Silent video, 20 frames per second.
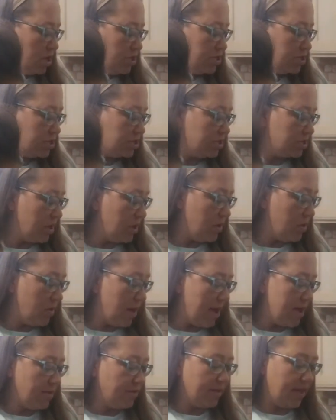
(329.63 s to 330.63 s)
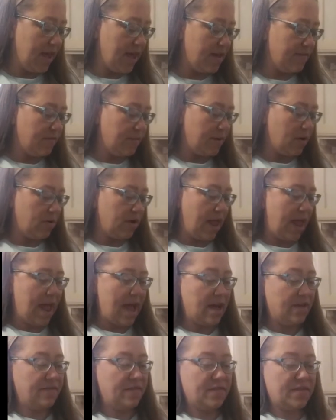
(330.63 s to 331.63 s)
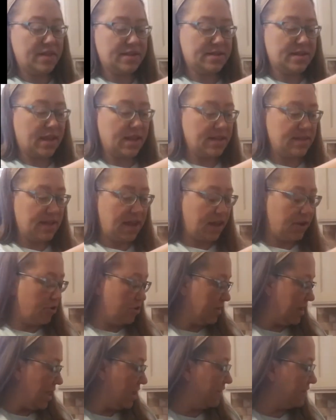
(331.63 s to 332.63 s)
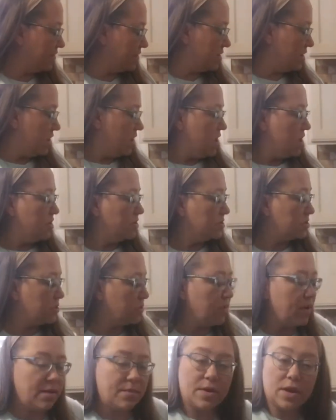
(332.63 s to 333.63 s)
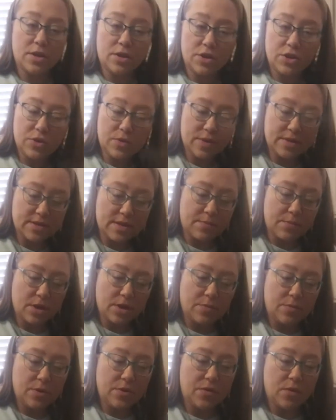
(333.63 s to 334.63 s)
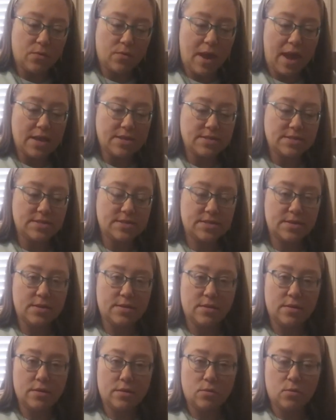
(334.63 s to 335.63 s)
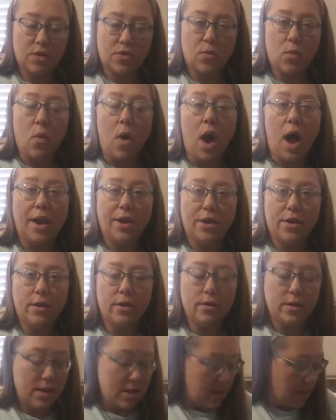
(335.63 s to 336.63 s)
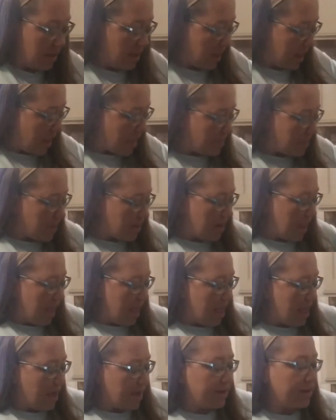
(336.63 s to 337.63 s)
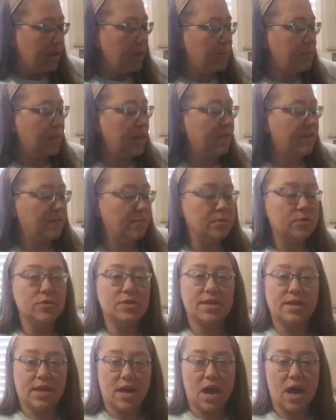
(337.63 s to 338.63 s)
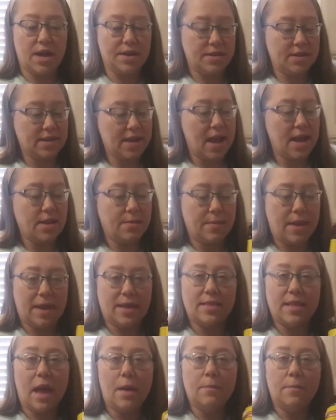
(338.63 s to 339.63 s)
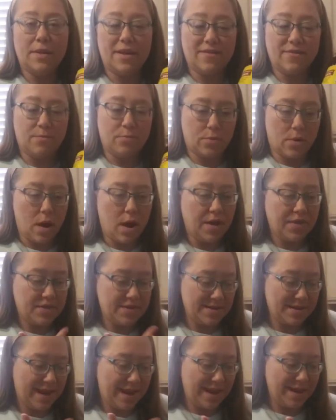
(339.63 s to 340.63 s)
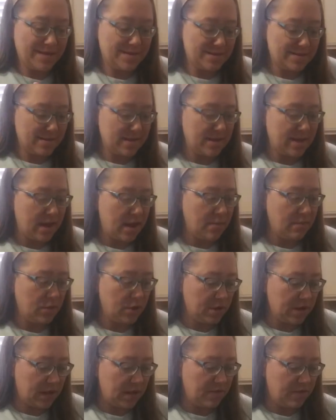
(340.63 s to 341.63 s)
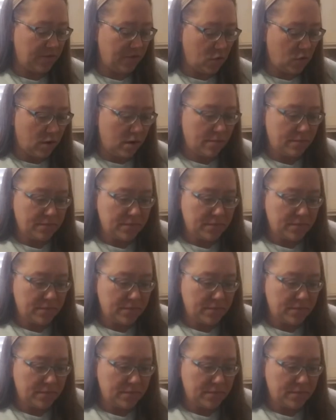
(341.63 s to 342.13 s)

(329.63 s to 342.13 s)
So I only have about half of this container left. So what I'm going to do is I'm going to put the rest with water and then add beef bouillon to kind of make that beef broth taste that I'm looking for.